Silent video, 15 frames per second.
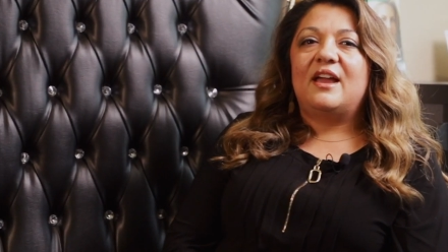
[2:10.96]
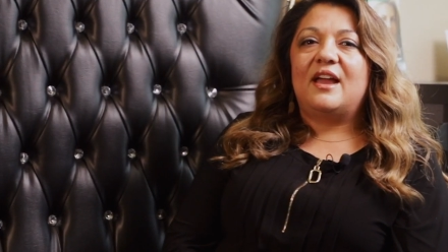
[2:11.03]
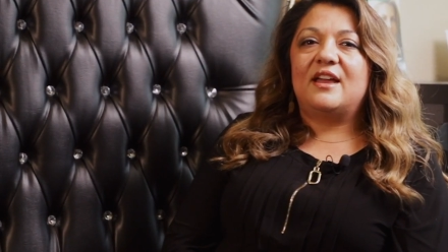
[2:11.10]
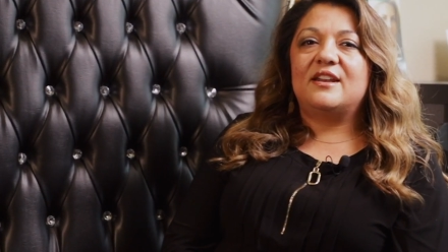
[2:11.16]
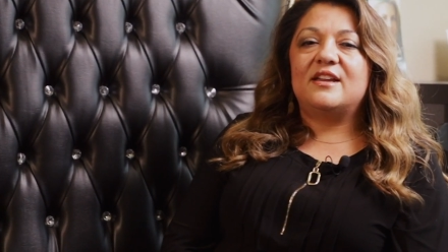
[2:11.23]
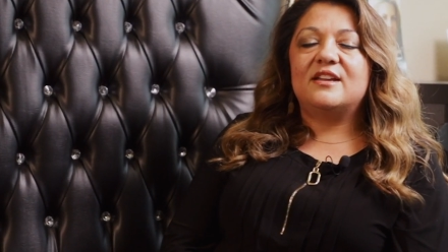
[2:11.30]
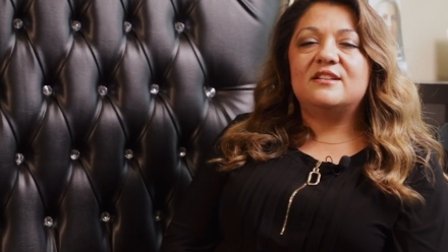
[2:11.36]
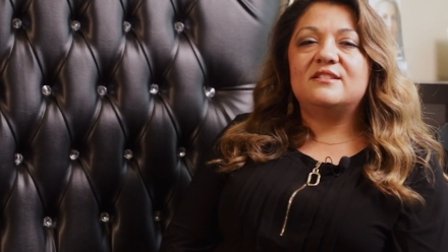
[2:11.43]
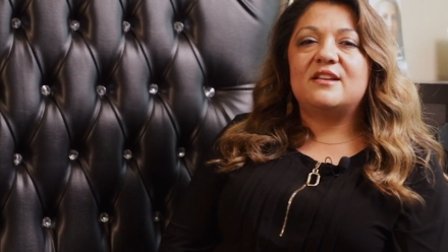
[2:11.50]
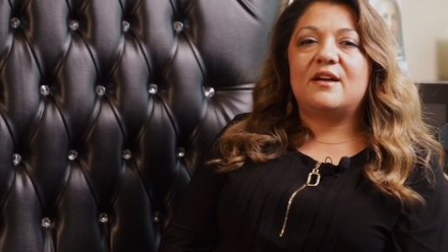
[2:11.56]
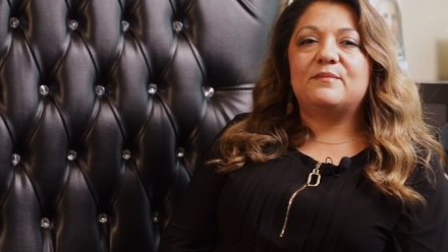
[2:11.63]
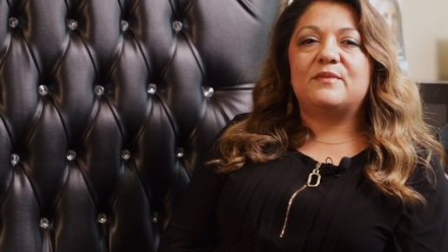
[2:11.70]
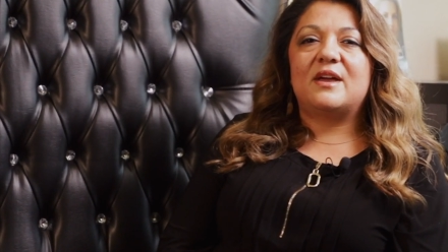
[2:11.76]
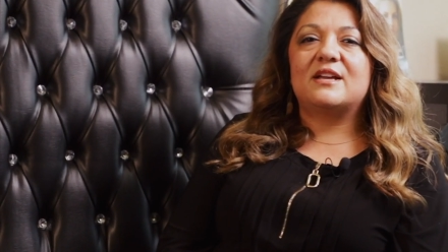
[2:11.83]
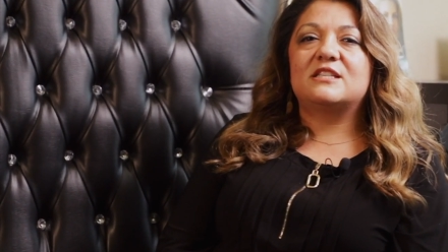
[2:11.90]
and in
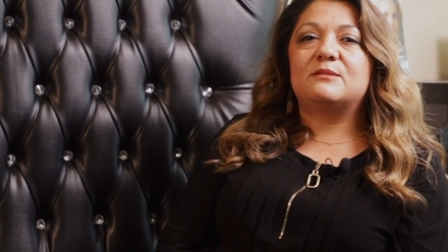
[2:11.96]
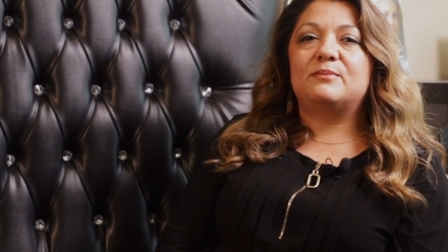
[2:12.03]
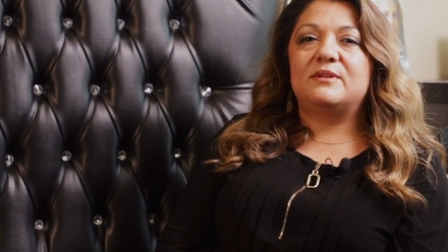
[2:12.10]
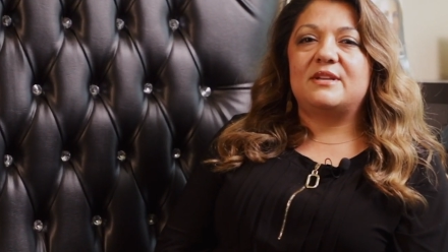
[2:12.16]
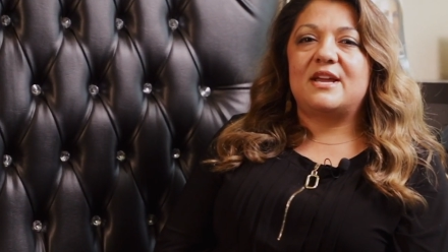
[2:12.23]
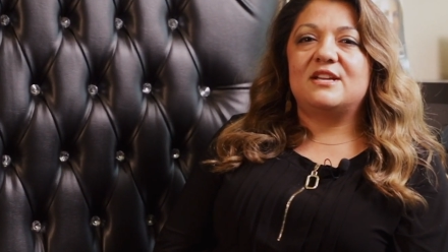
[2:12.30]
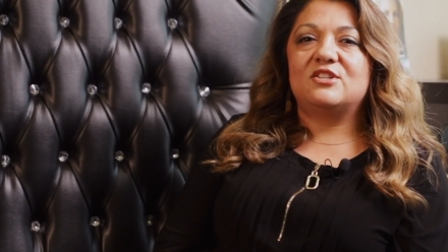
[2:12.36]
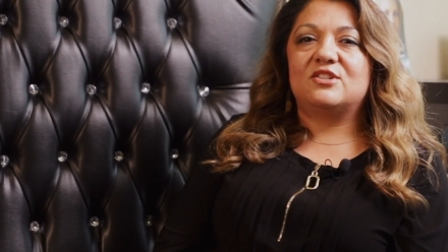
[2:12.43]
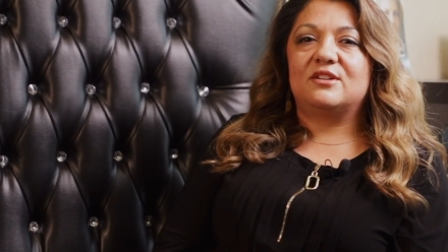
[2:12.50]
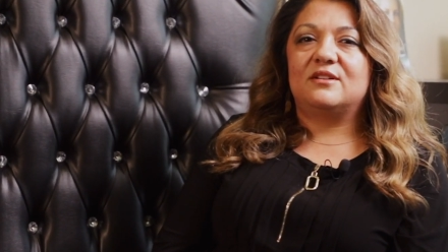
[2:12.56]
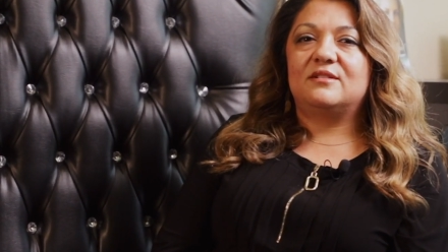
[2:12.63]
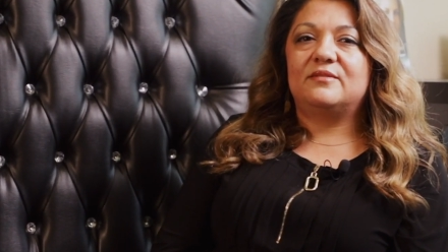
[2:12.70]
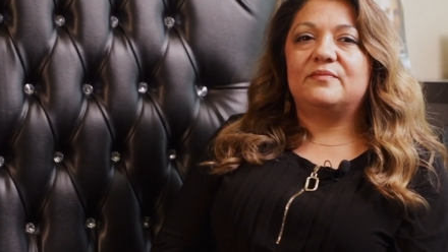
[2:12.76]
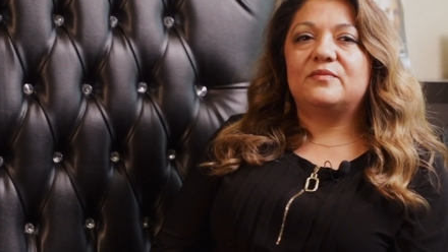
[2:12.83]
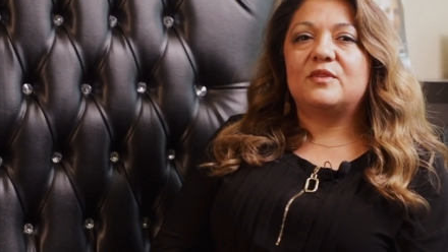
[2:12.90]
depth explanation.
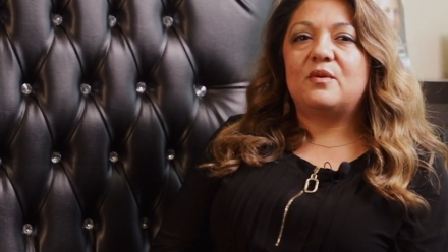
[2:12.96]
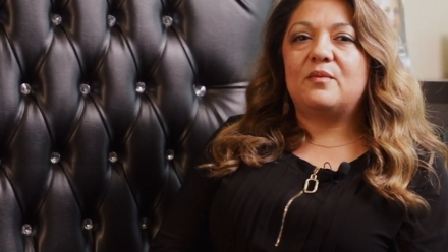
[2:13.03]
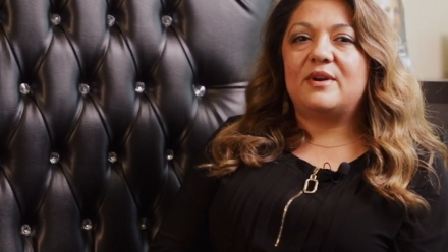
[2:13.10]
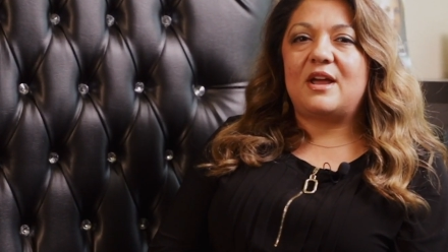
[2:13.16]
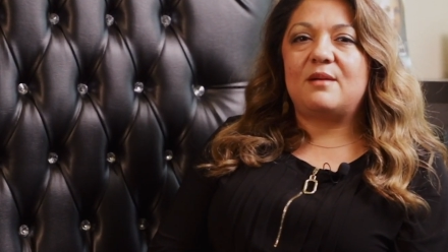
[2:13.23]
When